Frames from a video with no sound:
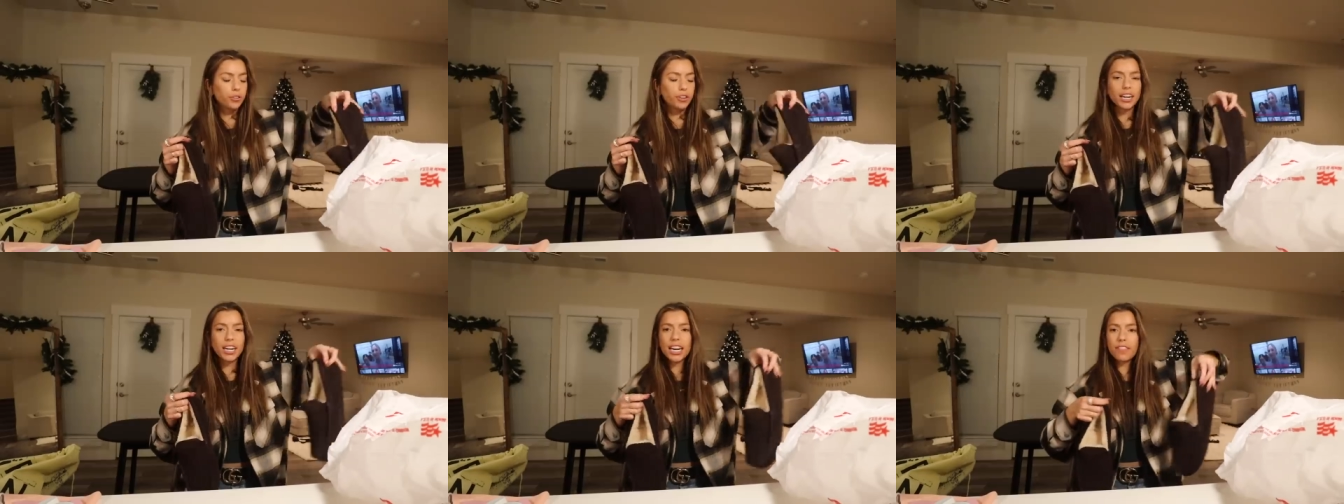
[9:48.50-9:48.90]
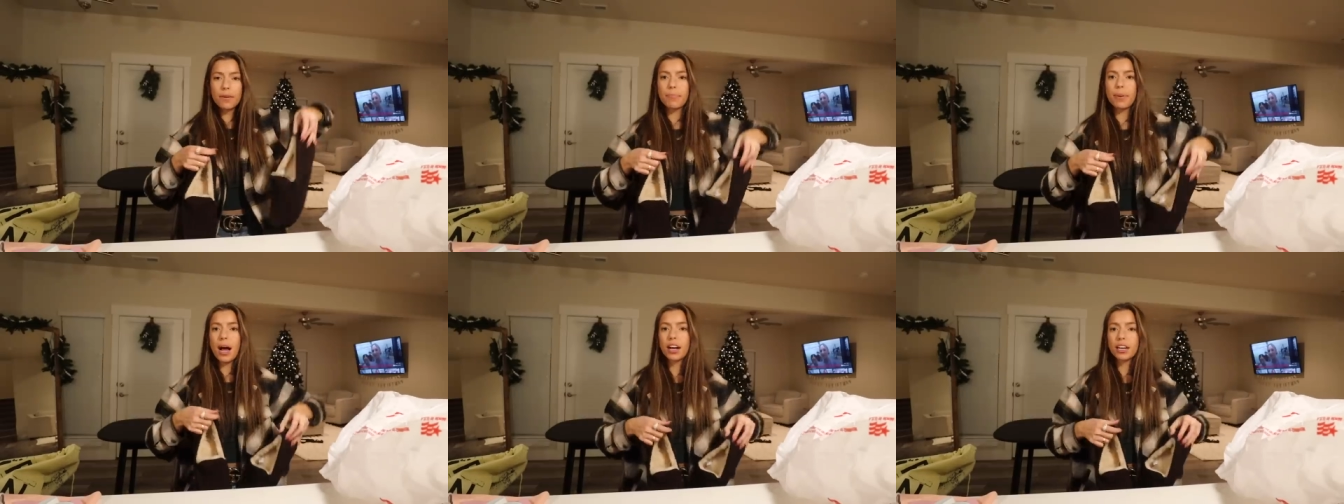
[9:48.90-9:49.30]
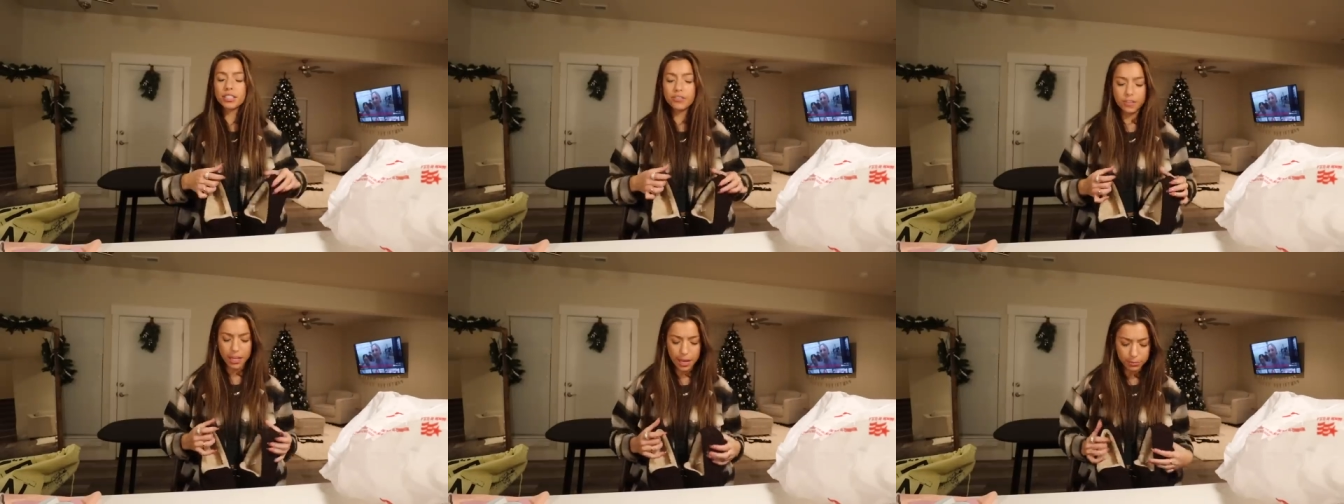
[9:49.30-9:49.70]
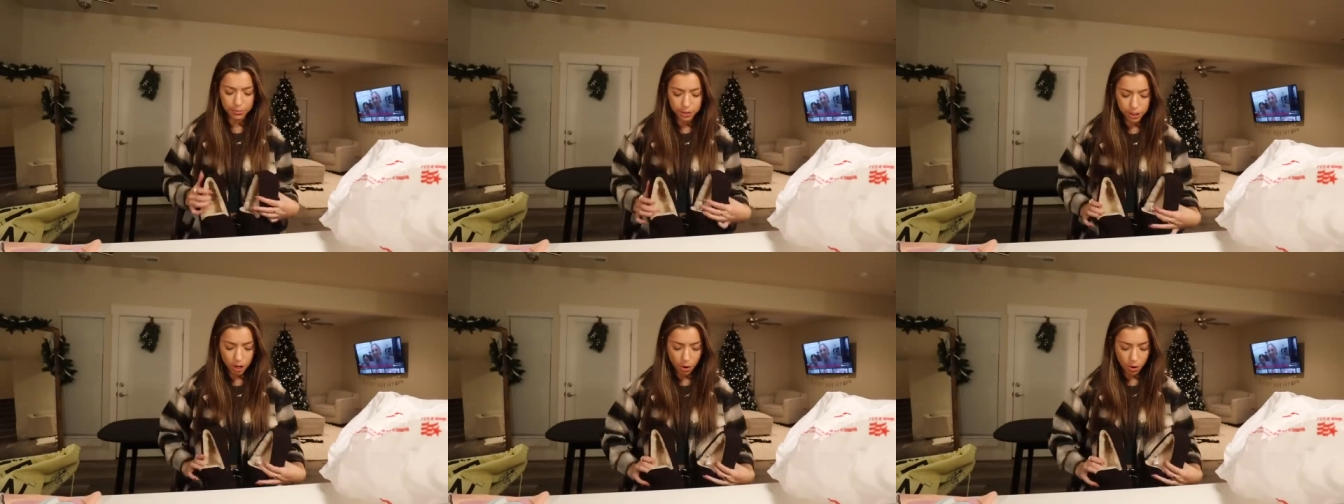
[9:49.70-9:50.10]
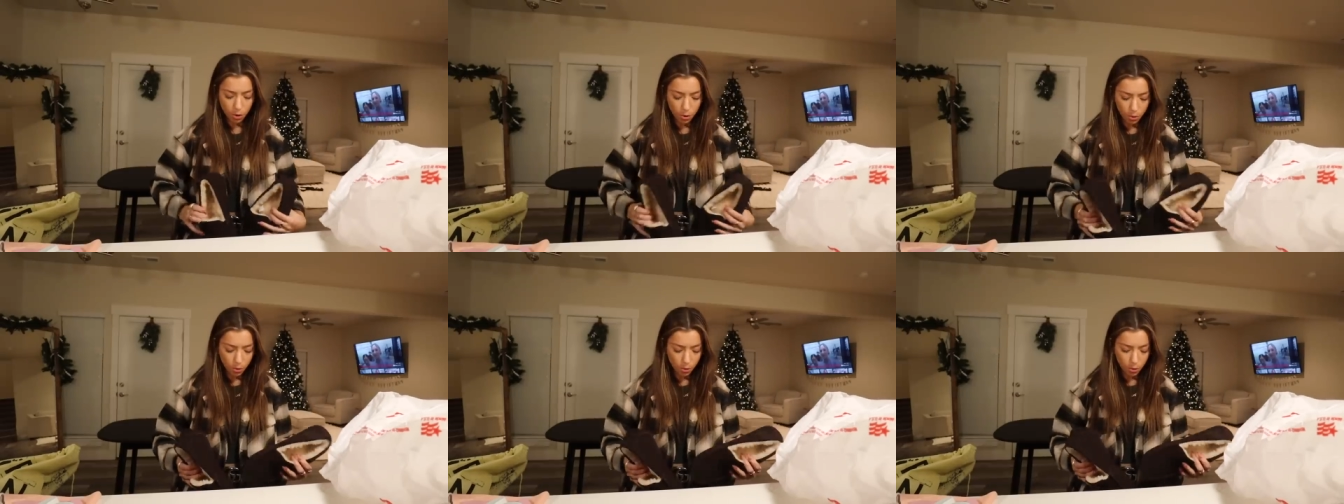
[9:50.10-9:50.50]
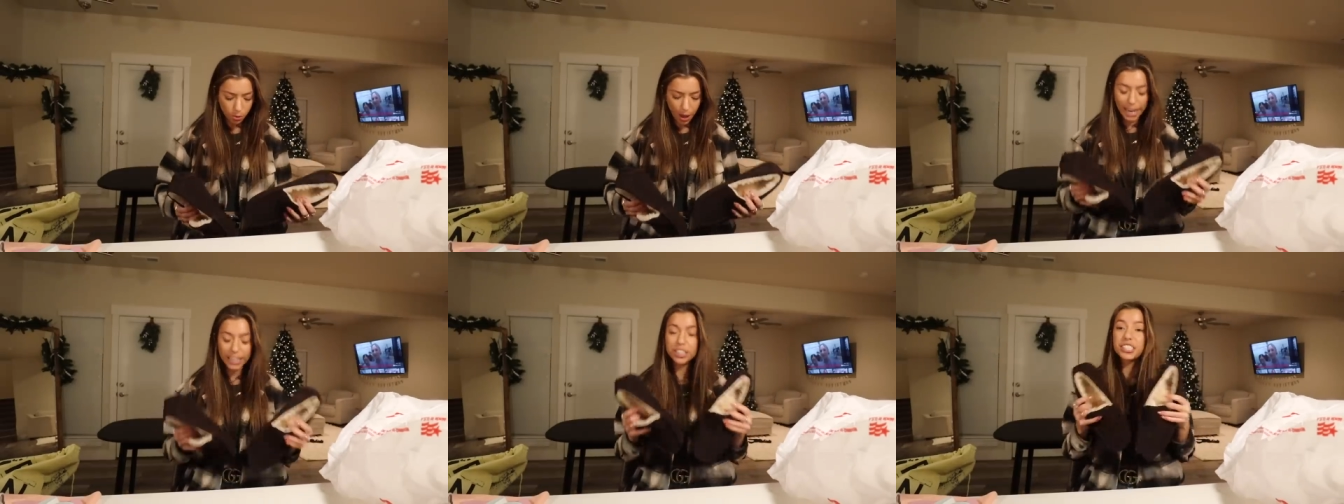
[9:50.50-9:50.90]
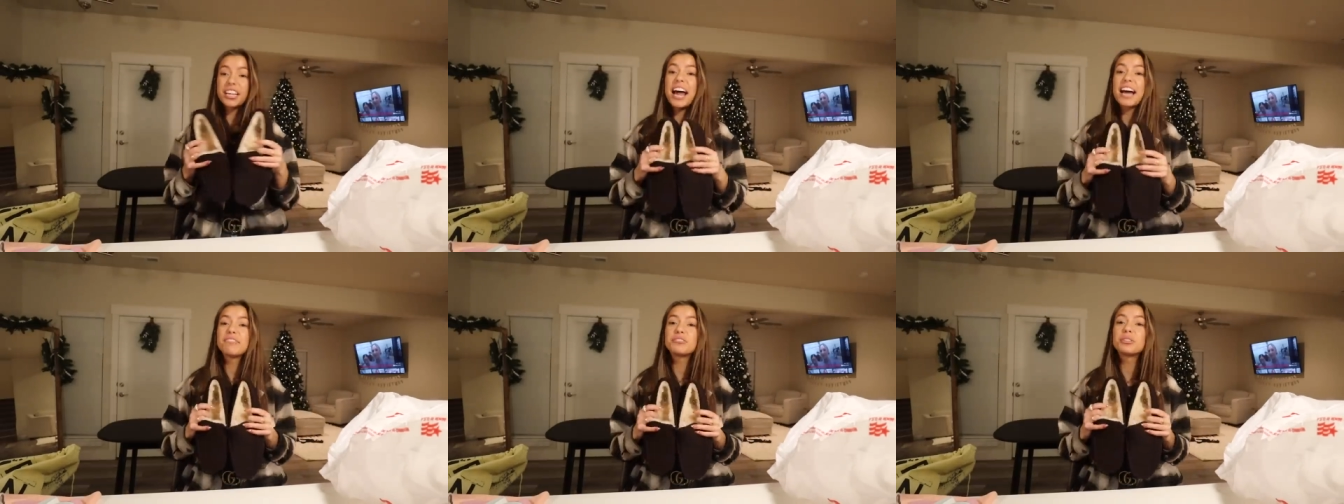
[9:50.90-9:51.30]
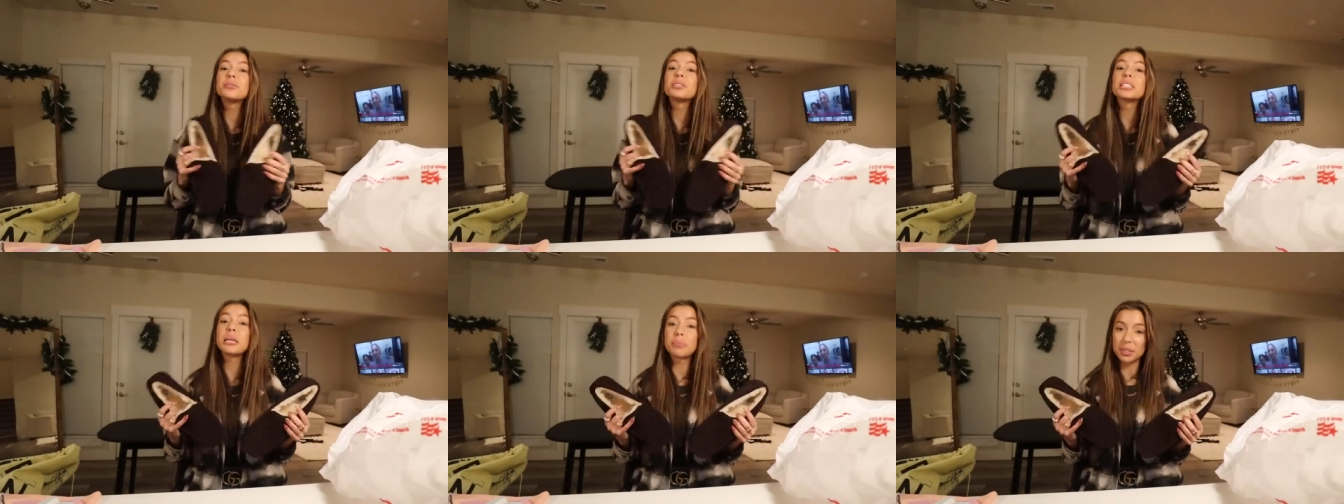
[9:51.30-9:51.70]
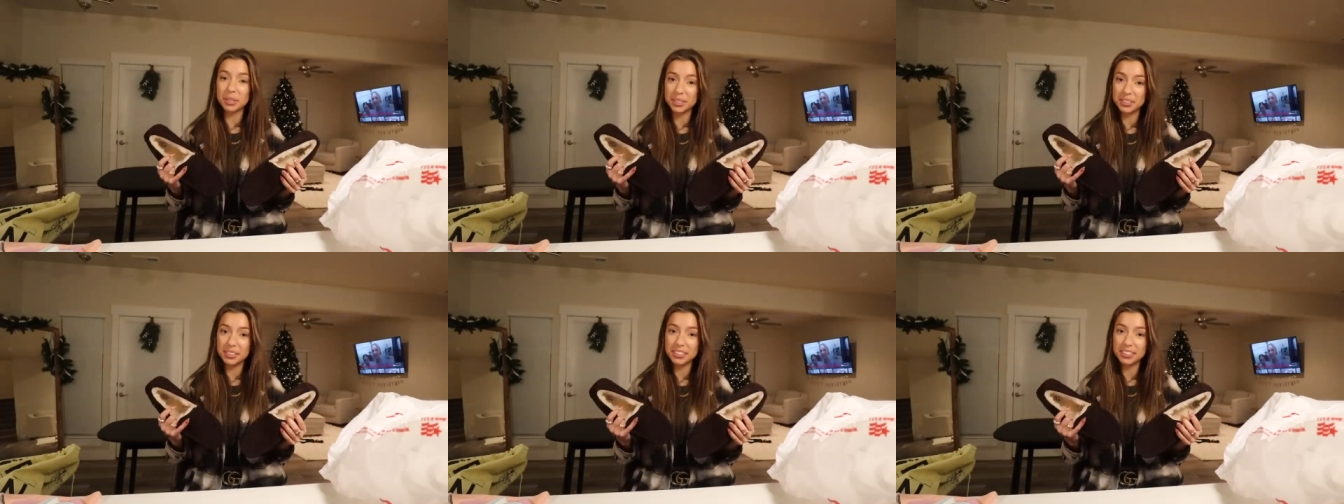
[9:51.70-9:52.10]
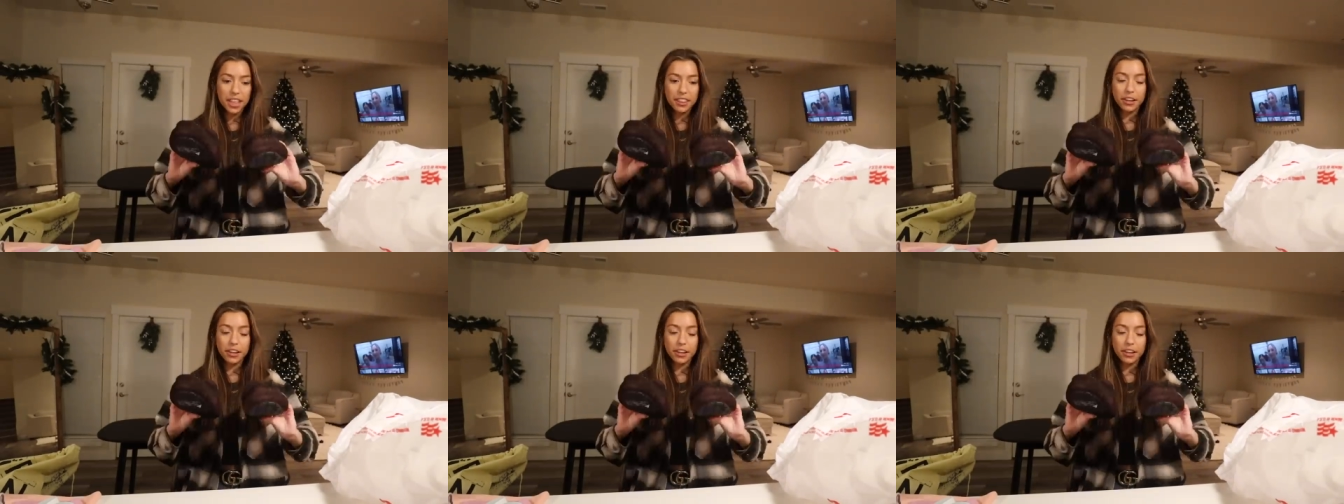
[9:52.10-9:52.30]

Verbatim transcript: So they didn't have a box for them, so I just have 2 slippers.